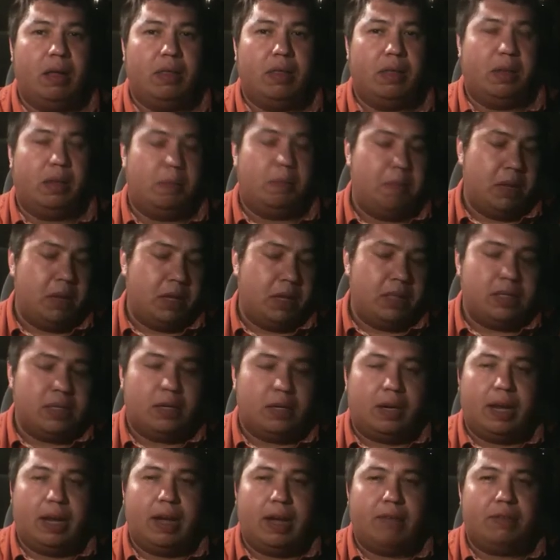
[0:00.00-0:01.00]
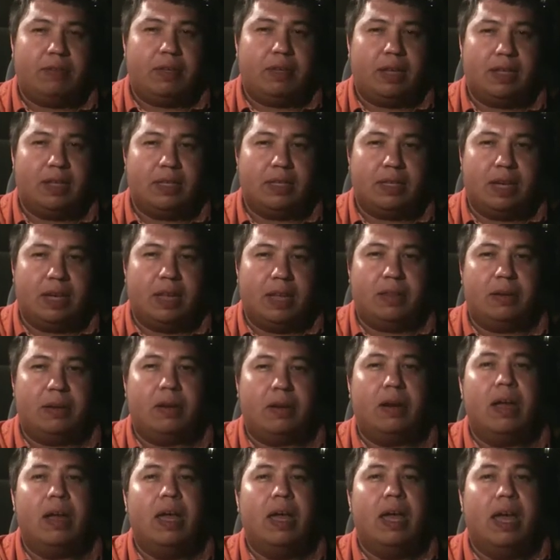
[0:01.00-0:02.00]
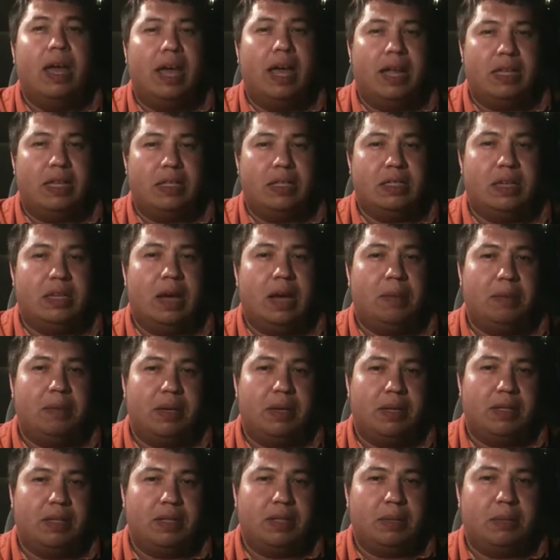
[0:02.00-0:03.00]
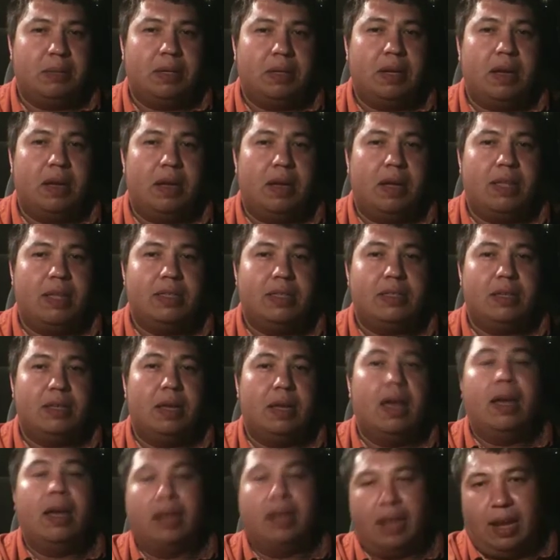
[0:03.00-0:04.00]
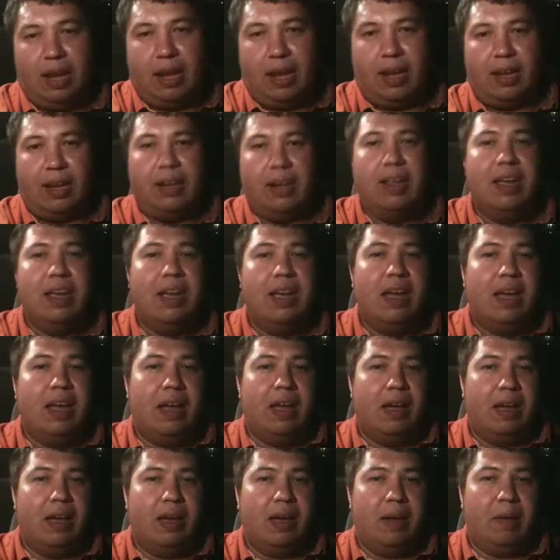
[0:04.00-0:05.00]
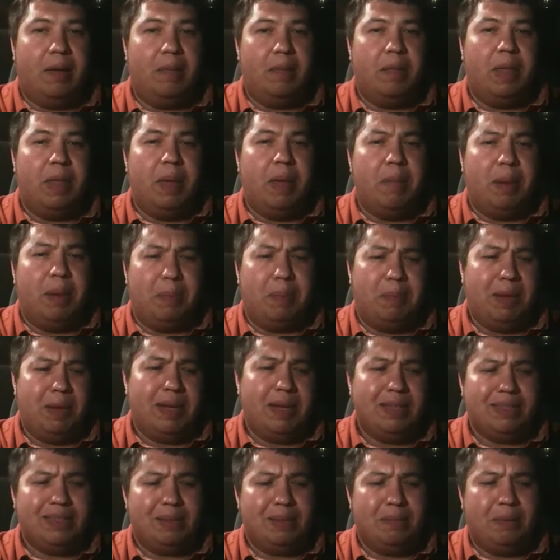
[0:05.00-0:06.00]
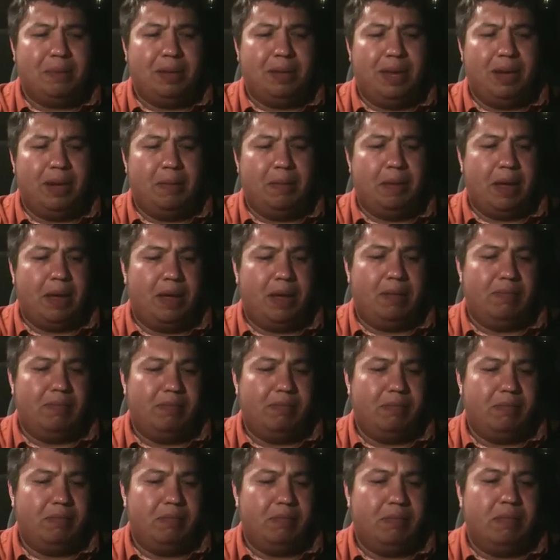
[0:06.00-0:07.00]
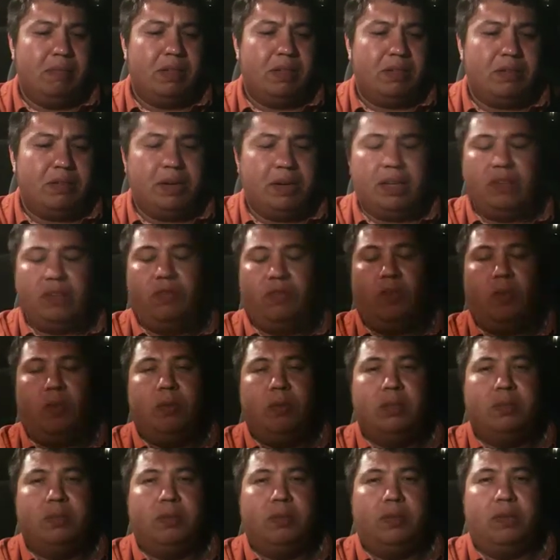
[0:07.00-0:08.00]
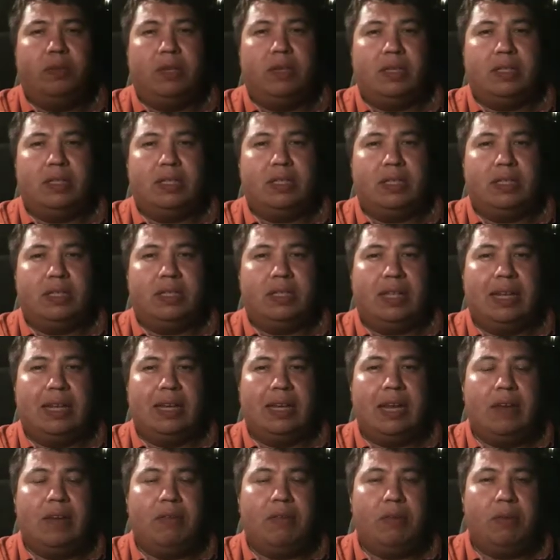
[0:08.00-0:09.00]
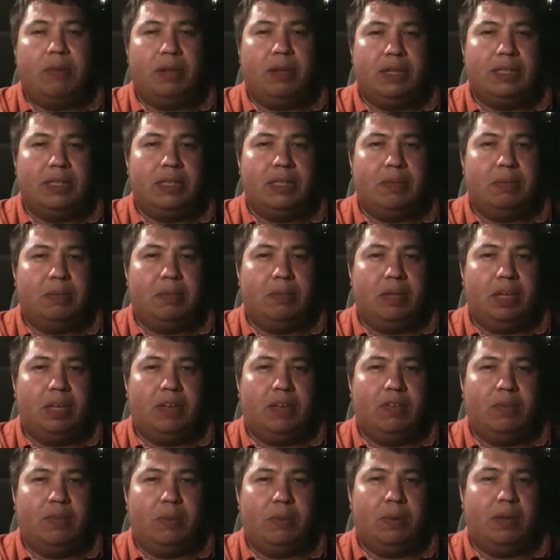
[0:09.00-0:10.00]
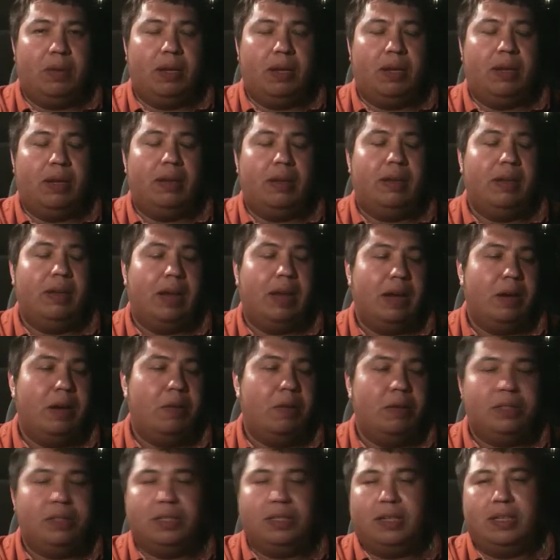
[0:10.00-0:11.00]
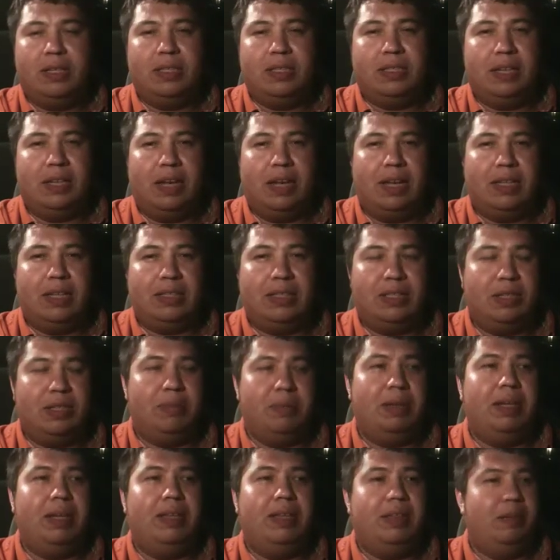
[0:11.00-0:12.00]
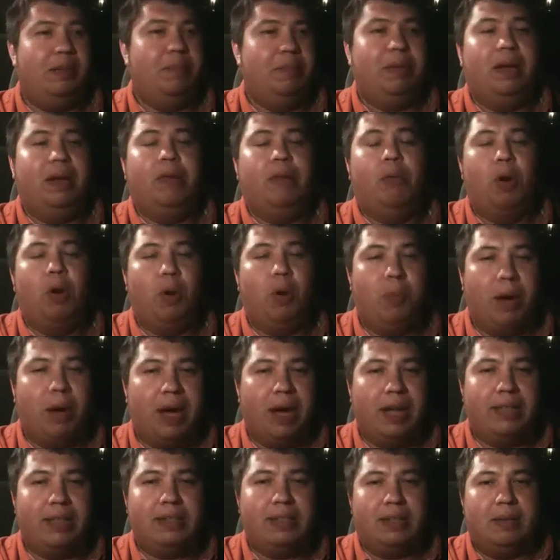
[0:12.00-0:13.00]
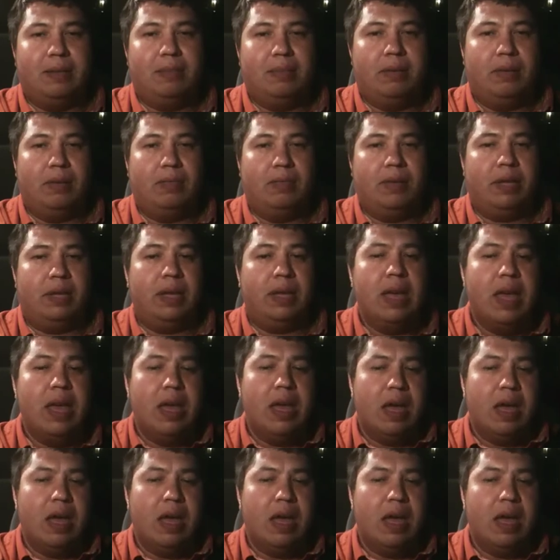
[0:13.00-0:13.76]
the military have to get together and stop the Decepticons again. My biggest complaint about the Transformers movies is they never really seem believable. And I know what you're going to say is, Jimmy, they're big robots in a movie.